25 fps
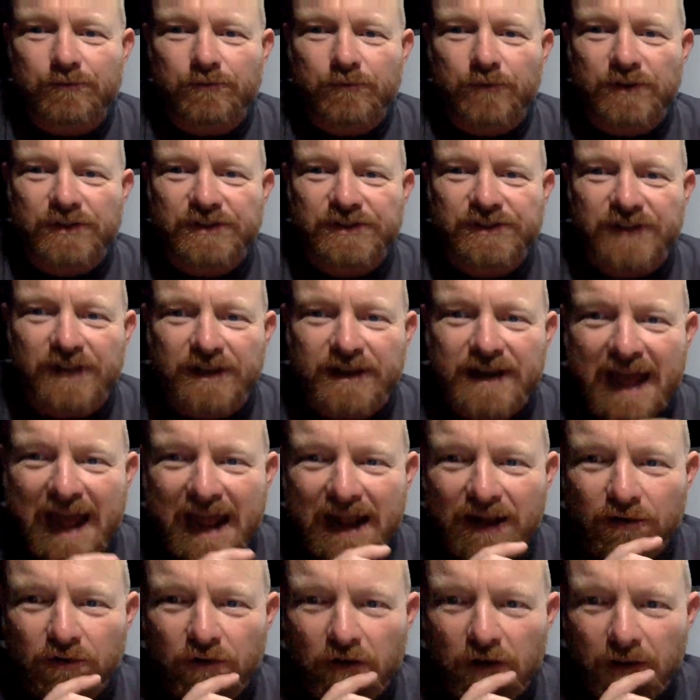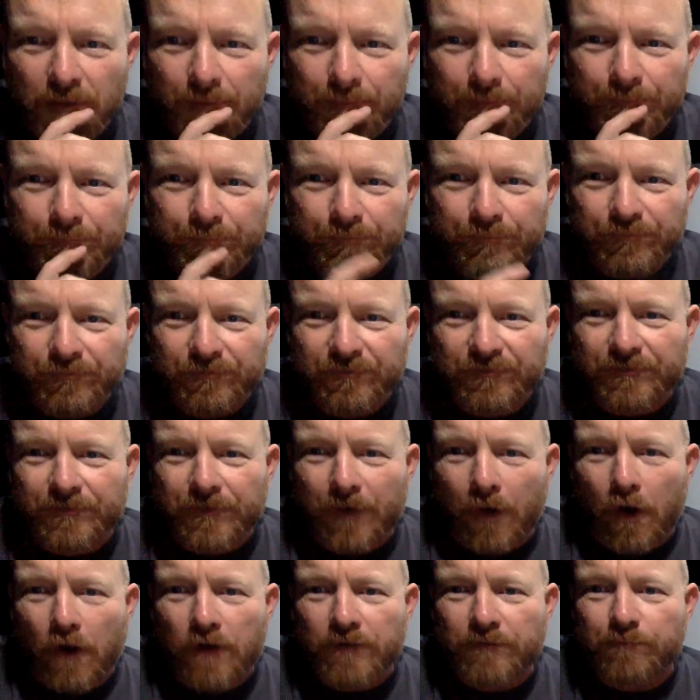which is a NACRA
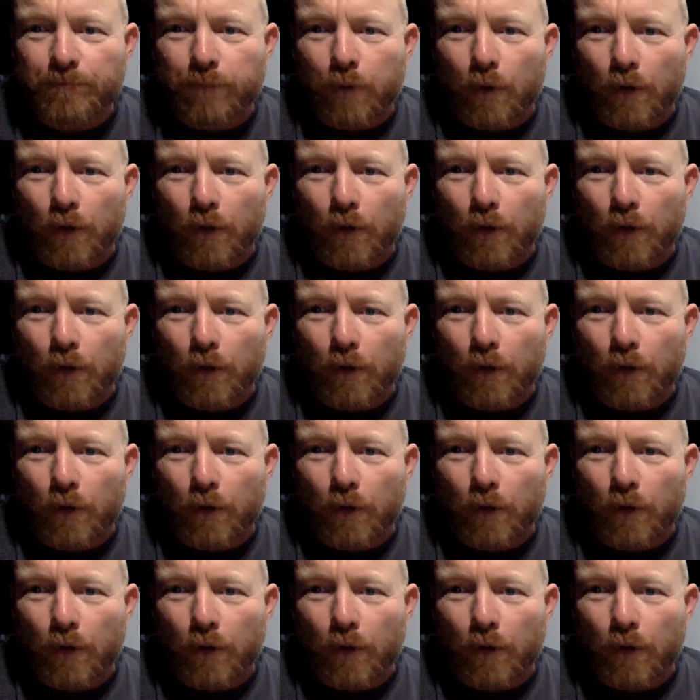5.